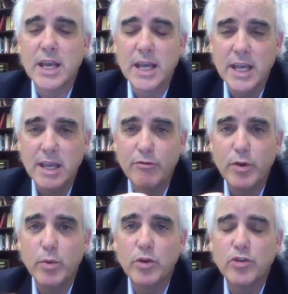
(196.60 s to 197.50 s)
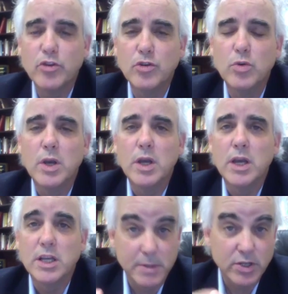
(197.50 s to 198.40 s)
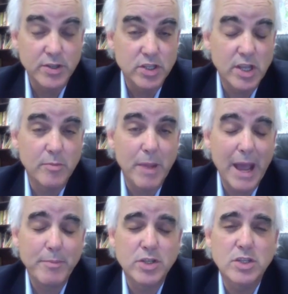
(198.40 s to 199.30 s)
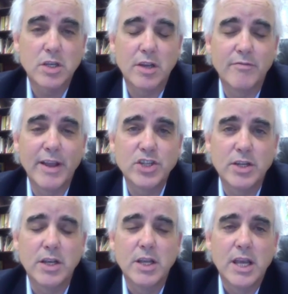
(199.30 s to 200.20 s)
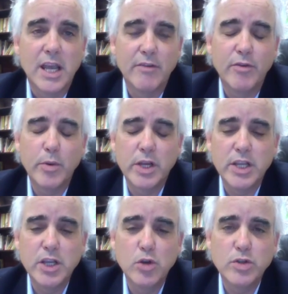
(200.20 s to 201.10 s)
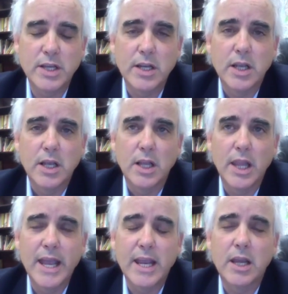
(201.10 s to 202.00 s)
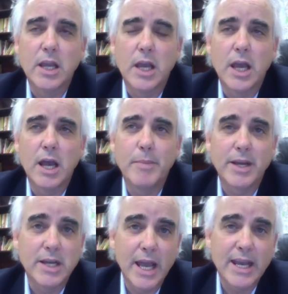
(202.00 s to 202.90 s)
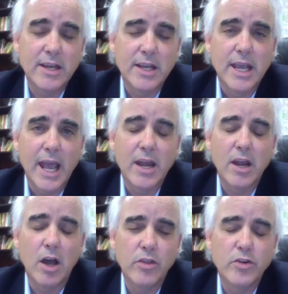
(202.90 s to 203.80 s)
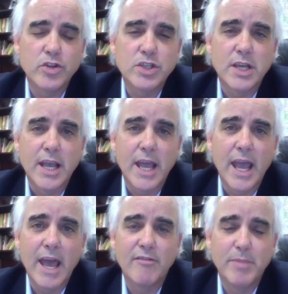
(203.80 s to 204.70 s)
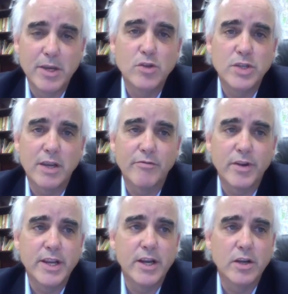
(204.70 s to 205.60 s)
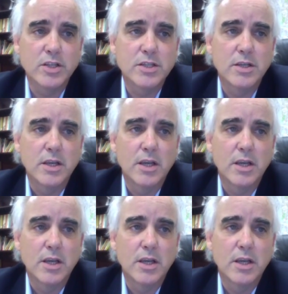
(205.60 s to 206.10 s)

if we were to, especially in the Southern Baptist Convention, if we were to use it like McKnight and others have been using it for years.